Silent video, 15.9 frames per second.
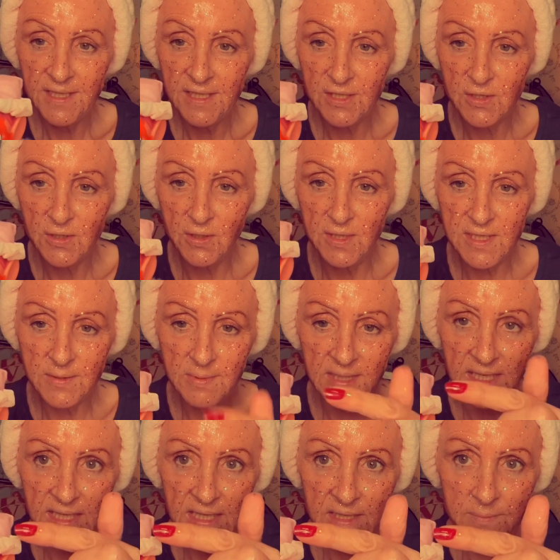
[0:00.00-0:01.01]
he's got his wee
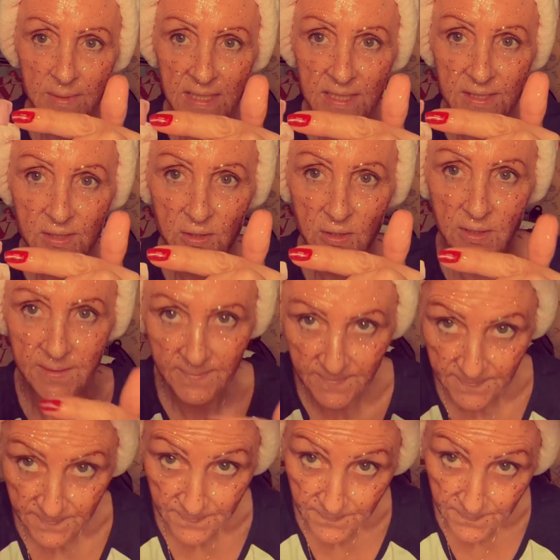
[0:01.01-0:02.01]
headband on,
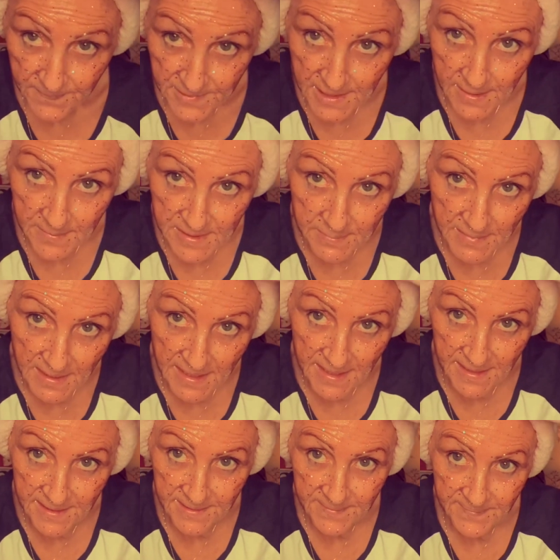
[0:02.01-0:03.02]
same as
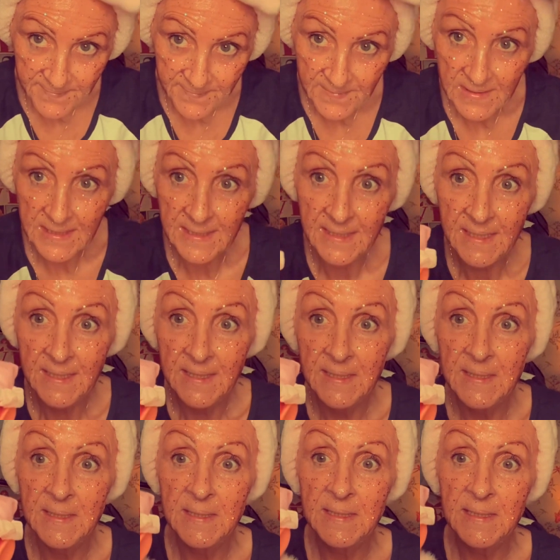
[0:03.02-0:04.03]
mine
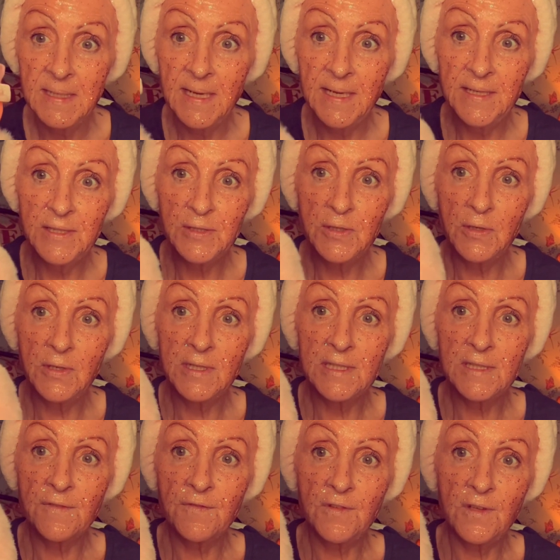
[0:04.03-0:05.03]
and he's got his
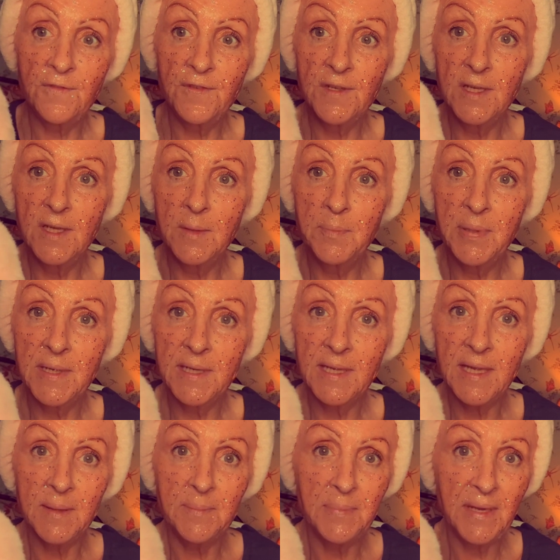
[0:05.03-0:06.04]
fluffy pink
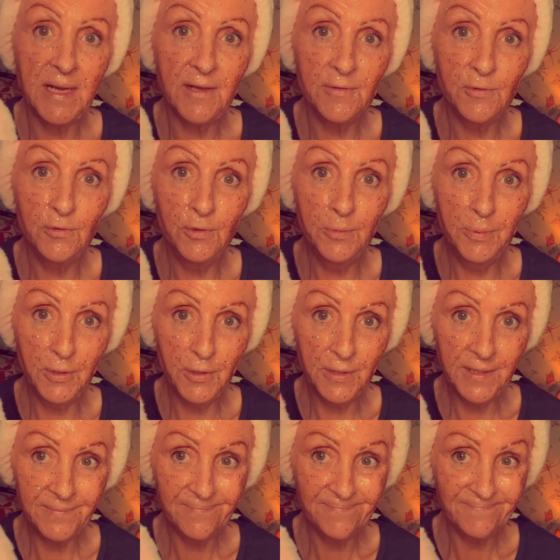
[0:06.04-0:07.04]
bathrobe
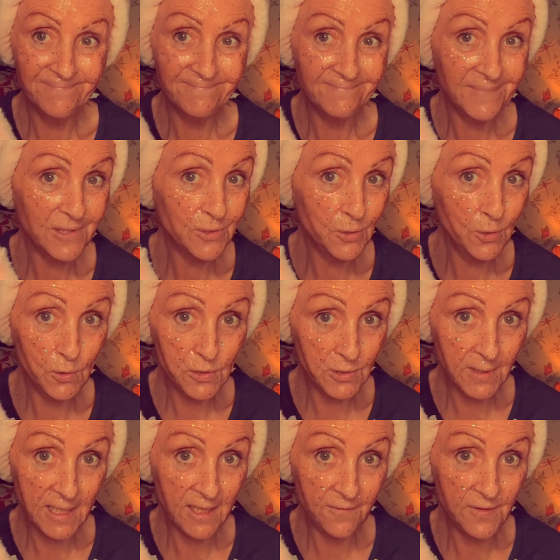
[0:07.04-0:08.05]
on. I told you
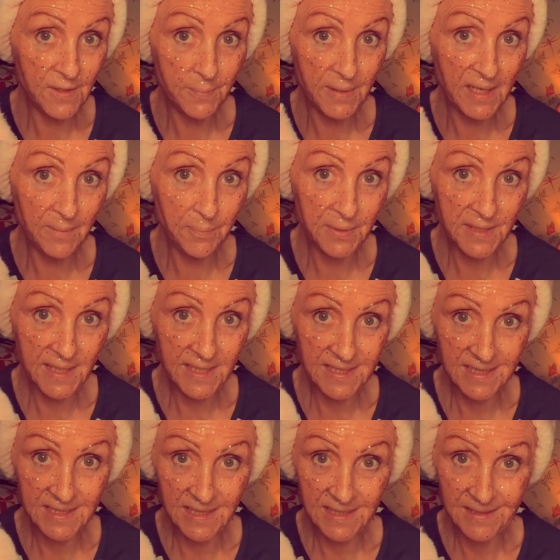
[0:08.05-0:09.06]
I'm having a pamper night
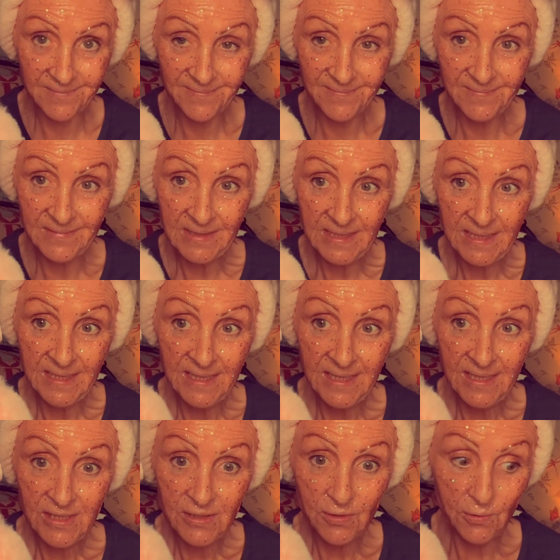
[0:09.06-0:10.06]
tonight.
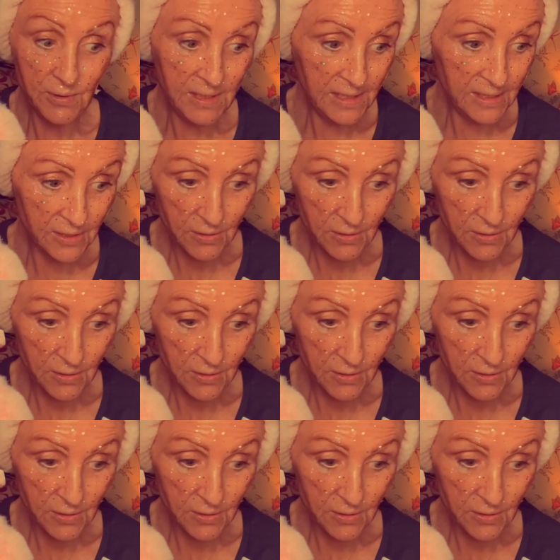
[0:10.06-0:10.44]
So he's